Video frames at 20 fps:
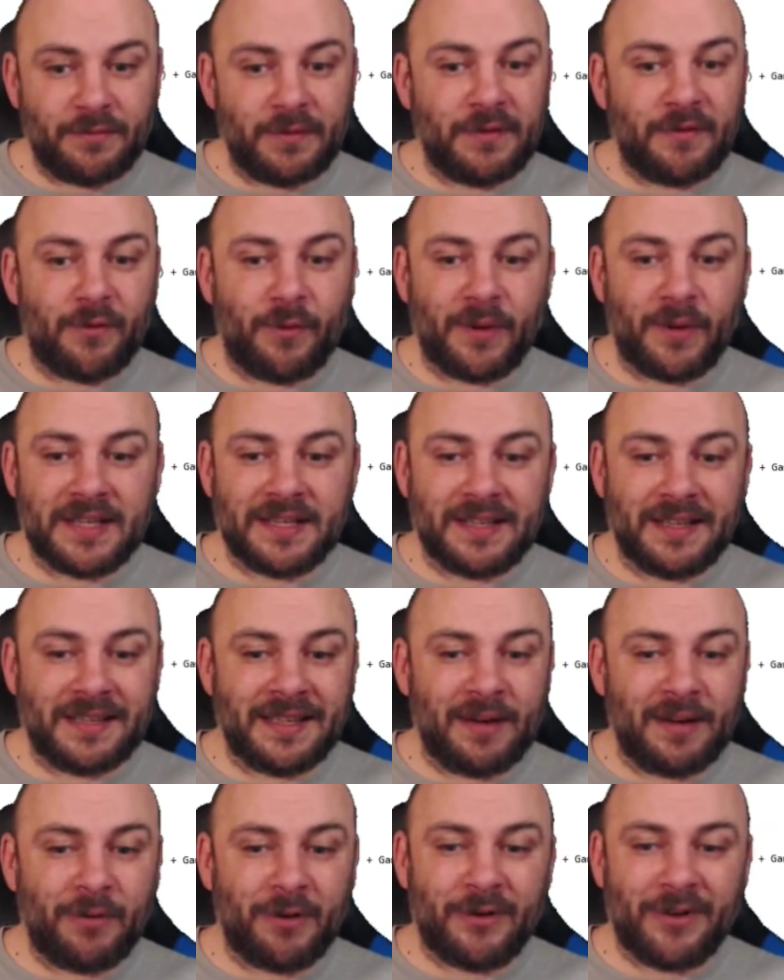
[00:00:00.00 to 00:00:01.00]
We've already done
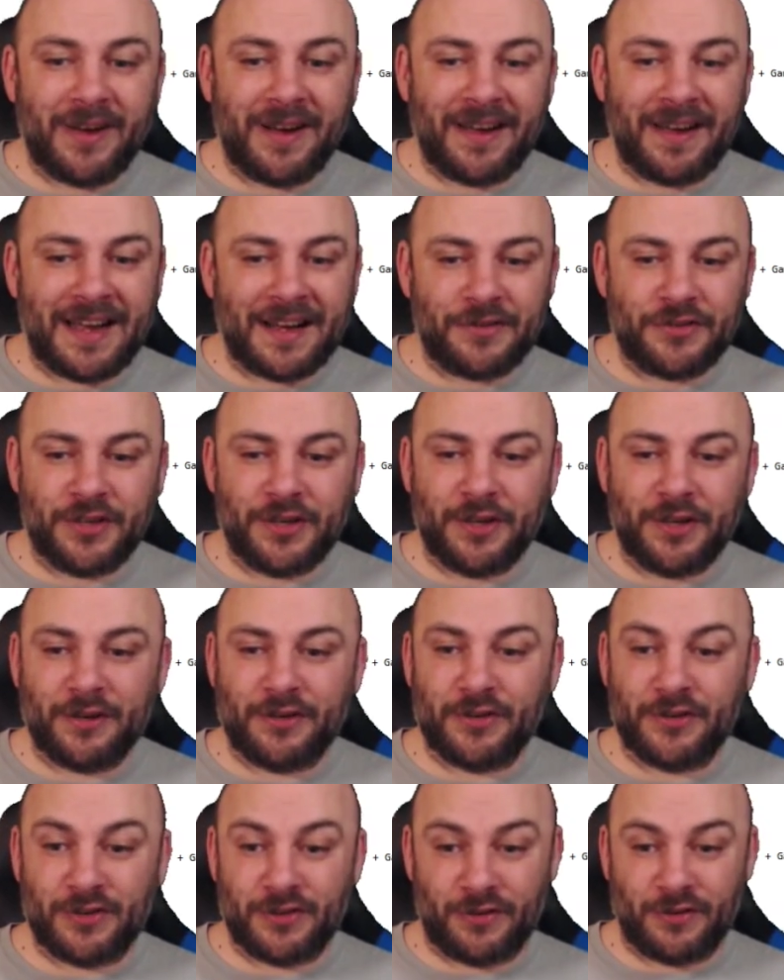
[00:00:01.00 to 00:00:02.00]
that. We're not actually going to
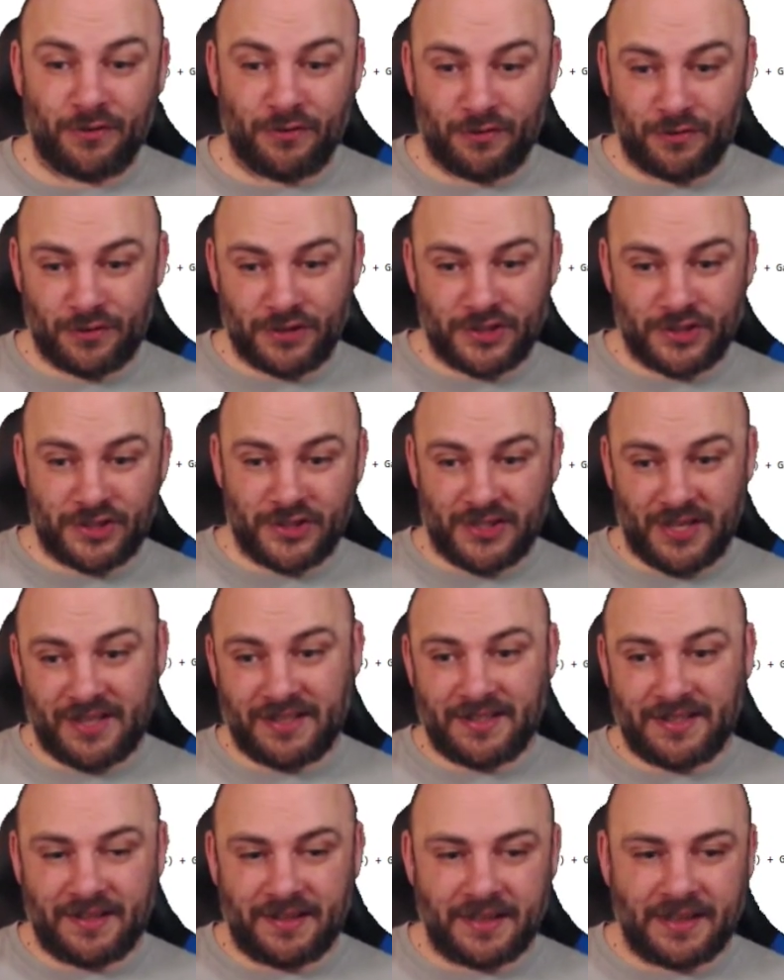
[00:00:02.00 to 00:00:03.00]
just
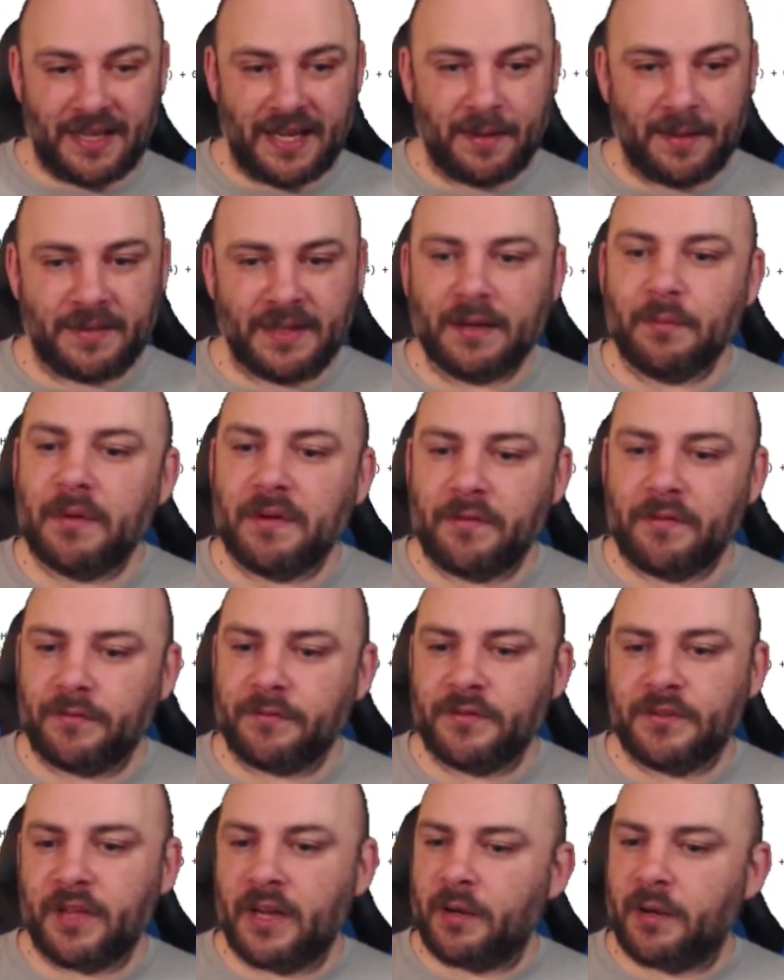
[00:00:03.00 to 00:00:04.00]
set the game thing. We've
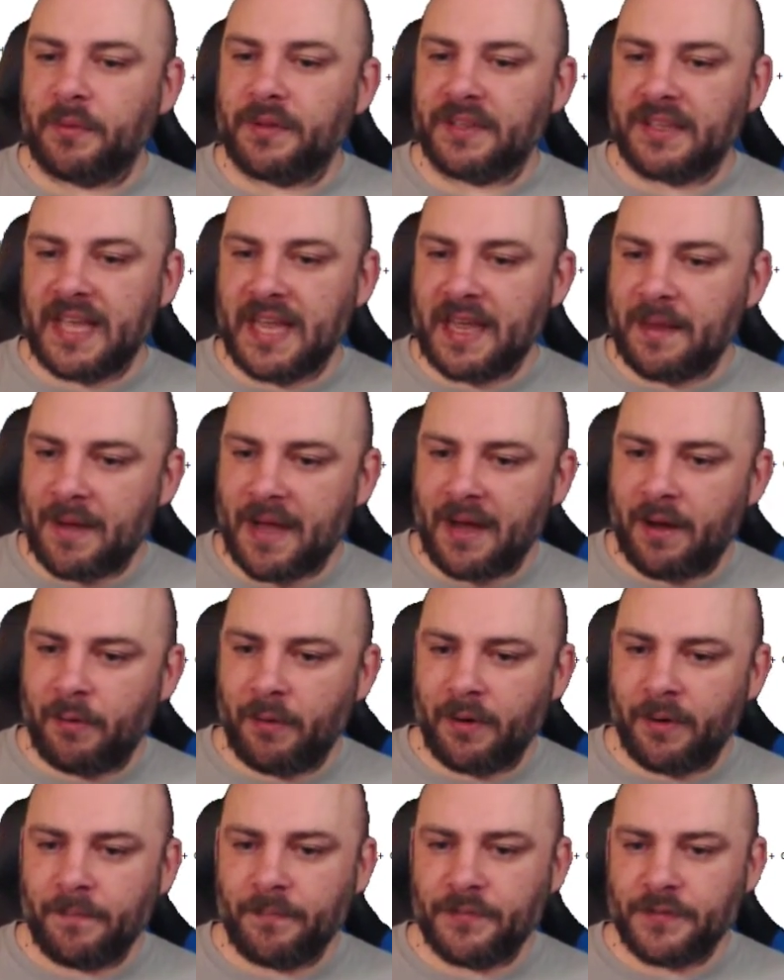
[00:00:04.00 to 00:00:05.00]
done it with game
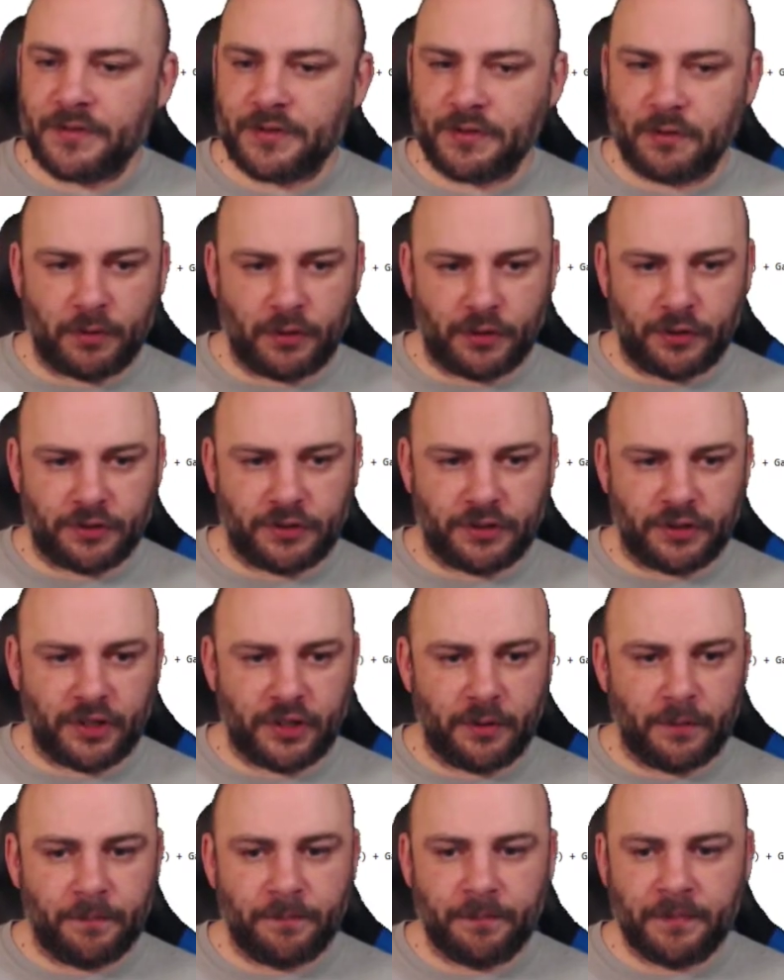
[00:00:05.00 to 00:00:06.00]
hour. So we're good to
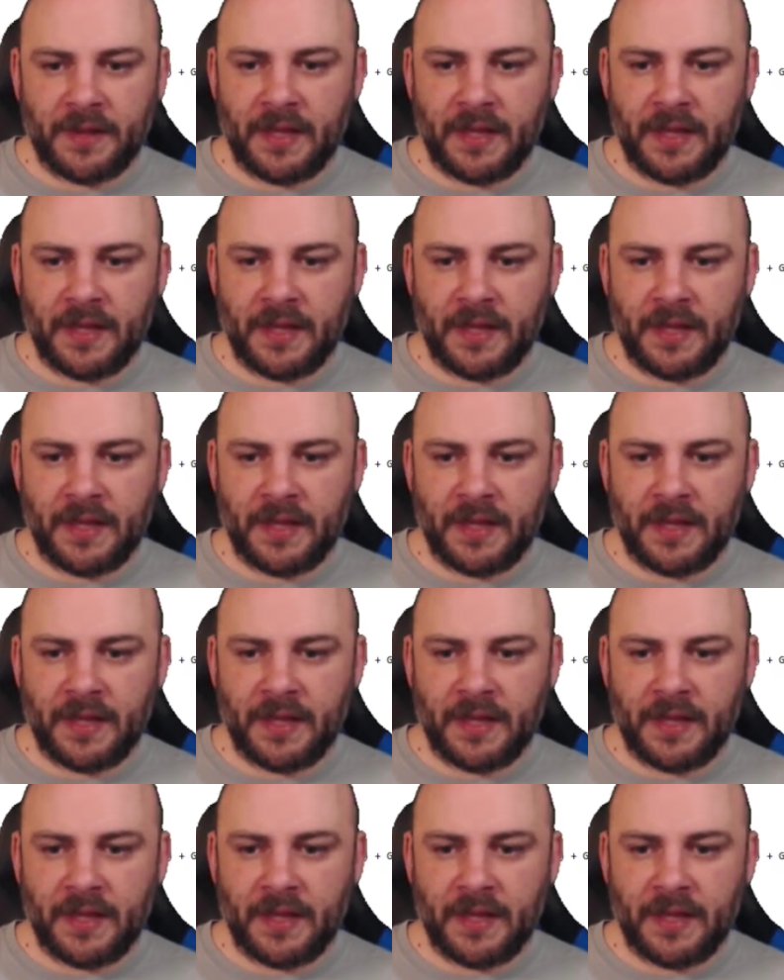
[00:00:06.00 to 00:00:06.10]
go.